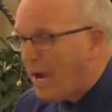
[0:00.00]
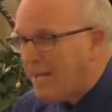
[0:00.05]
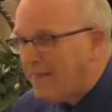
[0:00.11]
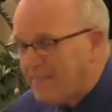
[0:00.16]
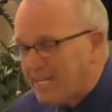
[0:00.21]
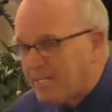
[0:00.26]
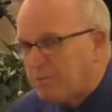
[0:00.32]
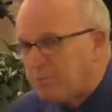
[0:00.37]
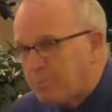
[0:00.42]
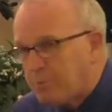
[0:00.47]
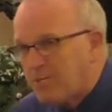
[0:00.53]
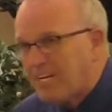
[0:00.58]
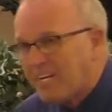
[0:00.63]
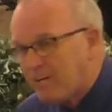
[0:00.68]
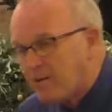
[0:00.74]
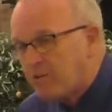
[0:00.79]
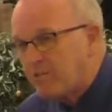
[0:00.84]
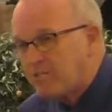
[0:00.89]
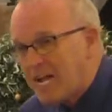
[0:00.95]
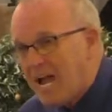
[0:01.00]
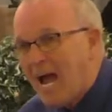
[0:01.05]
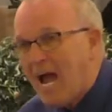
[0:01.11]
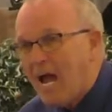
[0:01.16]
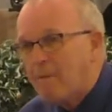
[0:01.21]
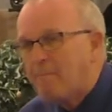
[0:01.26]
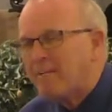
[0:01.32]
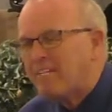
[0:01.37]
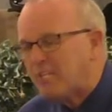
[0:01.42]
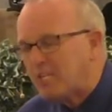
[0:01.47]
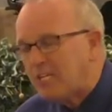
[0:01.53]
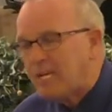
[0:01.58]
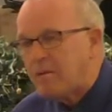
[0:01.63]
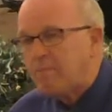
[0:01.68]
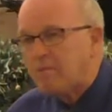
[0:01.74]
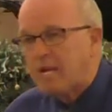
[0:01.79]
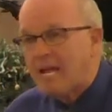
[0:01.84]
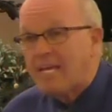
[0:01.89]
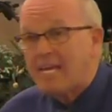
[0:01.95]
this particular time it
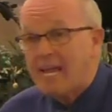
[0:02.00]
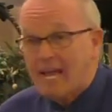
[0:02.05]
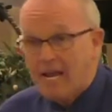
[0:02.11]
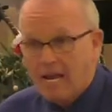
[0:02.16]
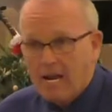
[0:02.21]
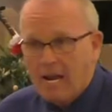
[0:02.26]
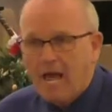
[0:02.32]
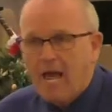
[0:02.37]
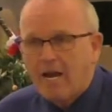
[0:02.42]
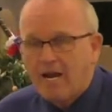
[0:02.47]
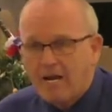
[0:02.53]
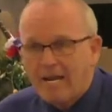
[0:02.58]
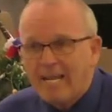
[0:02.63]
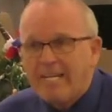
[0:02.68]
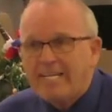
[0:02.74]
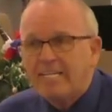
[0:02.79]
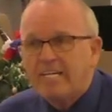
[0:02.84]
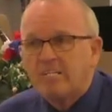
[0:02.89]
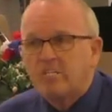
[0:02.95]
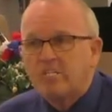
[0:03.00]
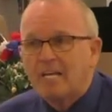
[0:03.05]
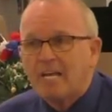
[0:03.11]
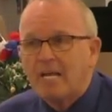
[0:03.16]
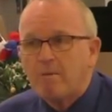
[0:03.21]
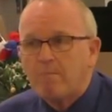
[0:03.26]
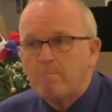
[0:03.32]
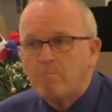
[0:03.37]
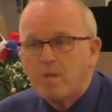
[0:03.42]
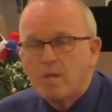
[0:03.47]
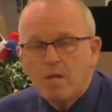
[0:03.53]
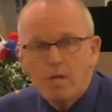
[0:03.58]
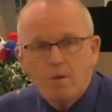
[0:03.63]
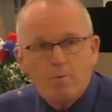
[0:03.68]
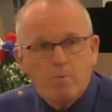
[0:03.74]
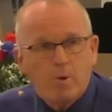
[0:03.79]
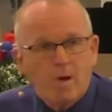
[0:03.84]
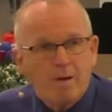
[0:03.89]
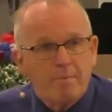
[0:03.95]
seems like he had a lot of leniency,
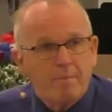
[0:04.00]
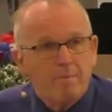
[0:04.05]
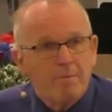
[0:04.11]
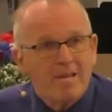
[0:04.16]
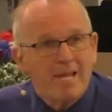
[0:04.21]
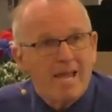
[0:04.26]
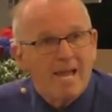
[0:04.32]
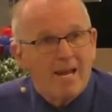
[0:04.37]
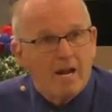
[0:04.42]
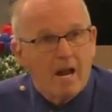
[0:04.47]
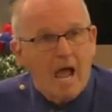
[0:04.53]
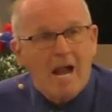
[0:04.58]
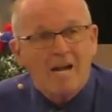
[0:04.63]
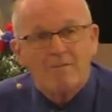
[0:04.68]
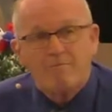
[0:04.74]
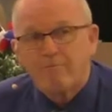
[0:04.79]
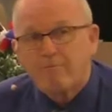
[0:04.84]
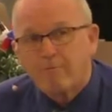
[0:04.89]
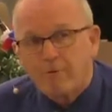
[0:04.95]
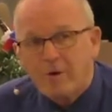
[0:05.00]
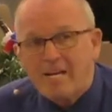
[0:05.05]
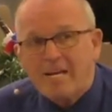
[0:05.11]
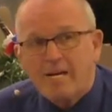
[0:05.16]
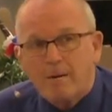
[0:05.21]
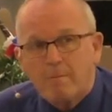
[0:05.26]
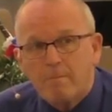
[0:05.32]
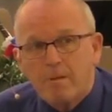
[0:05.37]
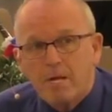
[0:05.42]
probably had a lot of freedom,